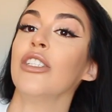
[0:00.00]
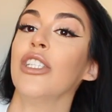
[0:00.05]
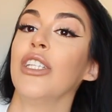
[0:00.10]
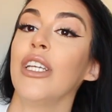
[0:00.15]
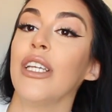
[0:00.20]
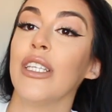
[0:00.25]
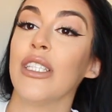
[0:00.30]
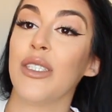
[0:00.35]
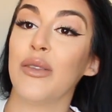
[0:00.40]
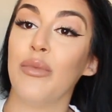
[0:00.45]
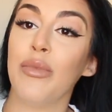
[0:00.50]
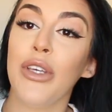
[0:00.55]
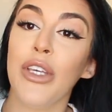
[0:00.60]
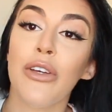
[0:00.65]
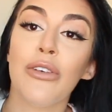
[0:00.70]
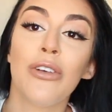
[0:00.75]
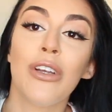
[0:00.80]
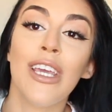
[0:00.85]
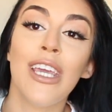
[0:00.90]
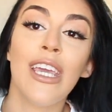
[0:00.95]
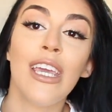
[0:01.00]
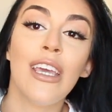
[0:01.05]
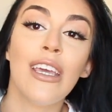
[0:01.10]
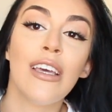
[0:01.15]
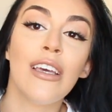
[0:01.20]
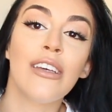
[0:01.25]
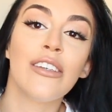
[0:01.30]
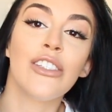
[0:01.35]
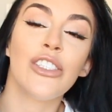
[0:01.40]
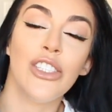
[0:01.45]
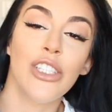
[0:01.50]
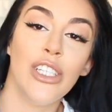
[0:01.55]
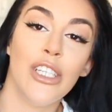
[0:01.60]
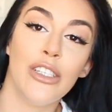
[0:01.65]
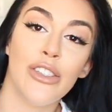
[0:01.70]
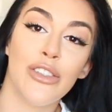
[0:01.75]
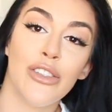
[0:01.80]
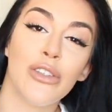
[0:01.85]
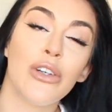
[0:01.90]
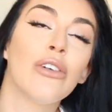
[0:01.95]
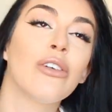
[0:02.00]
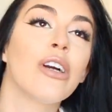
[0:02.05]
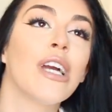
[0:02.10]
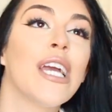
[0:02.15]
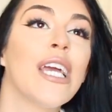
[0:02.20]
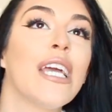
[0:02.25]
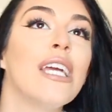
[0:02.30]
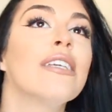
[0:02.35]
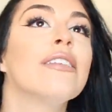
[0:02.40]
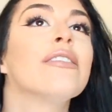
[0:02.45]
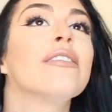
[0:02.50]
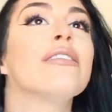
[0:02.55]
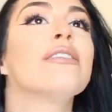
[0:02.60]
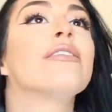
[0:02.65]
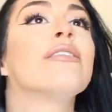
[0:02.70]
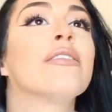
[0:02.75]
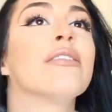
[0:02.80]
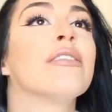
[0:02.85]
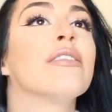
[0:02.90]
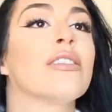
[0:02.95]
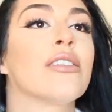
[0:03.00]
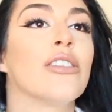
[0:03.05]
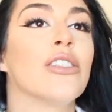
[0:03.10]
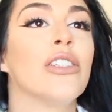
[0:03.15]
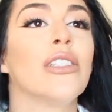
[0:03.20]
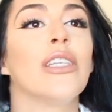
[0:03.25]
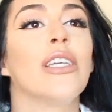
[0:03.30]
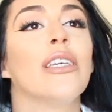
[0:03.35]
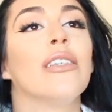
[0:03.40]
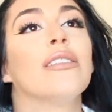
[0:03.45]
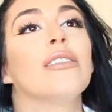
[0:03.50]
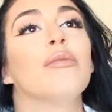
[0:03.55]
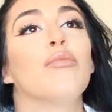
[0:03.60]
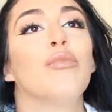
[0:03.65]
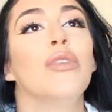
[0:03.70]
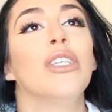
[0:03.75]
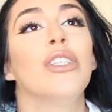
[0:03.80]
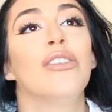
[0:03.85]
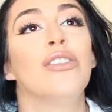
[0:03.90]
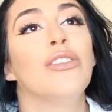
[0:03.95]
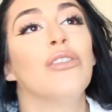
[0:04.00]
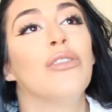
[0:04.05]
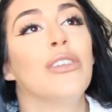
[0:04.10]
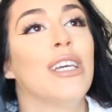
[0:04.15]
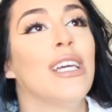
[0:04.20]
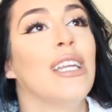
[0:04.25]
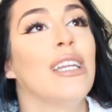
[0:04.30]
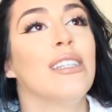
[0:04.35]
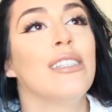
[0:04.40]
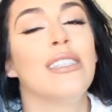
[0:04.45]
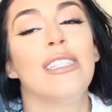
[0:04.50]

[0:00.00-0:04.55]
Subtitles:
She is beauty, she is grace, she is Miss United